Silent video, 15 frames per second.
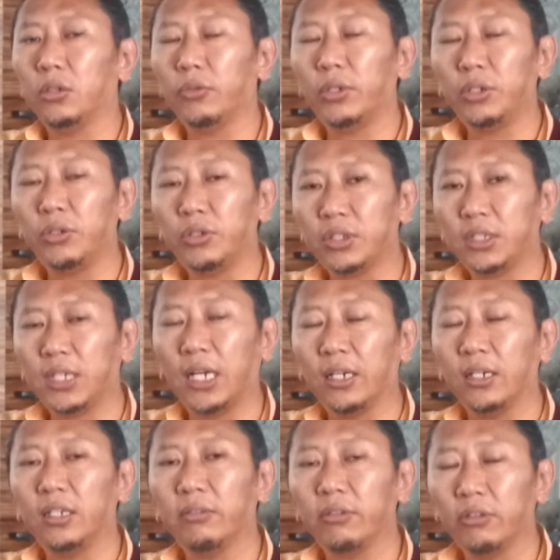when you start
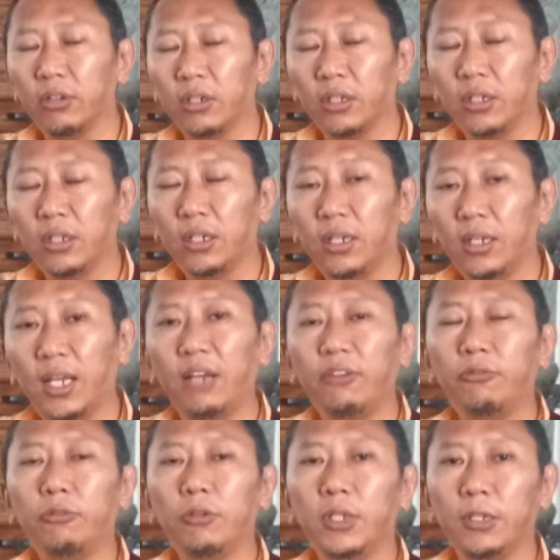living your life
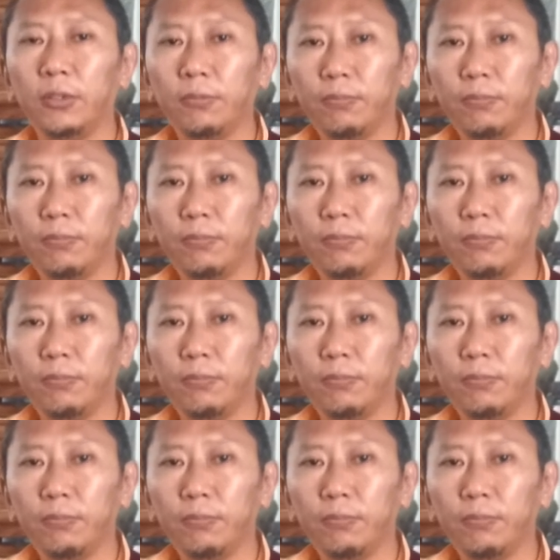fully.